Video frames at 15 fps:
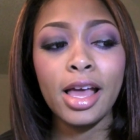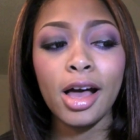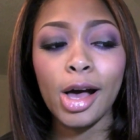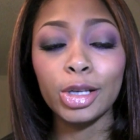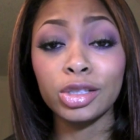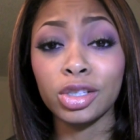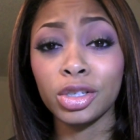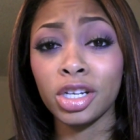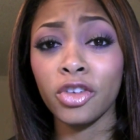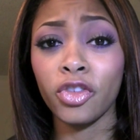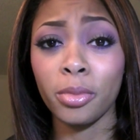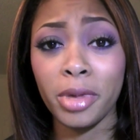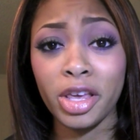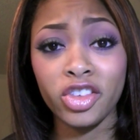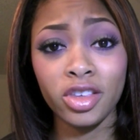Also in the
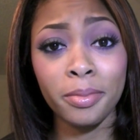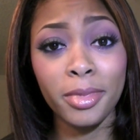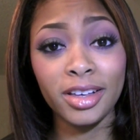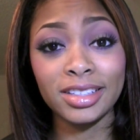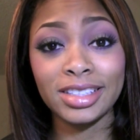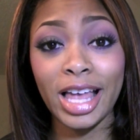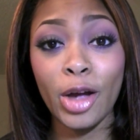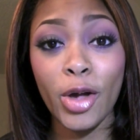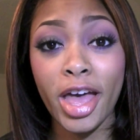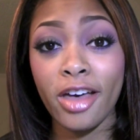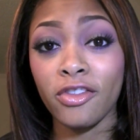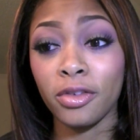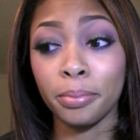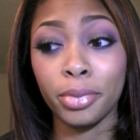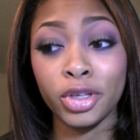information box, I will have
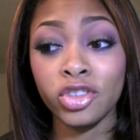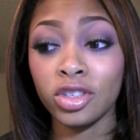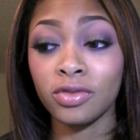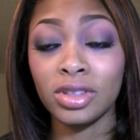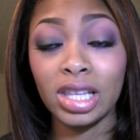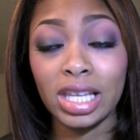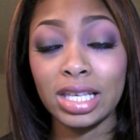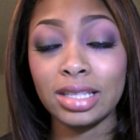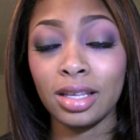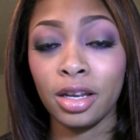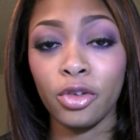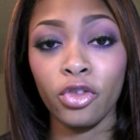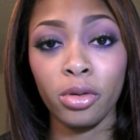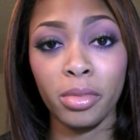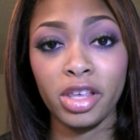a bunch of links and
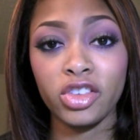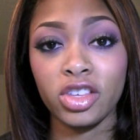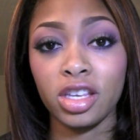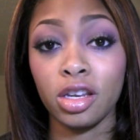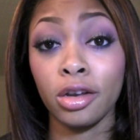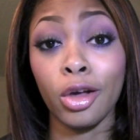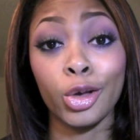information and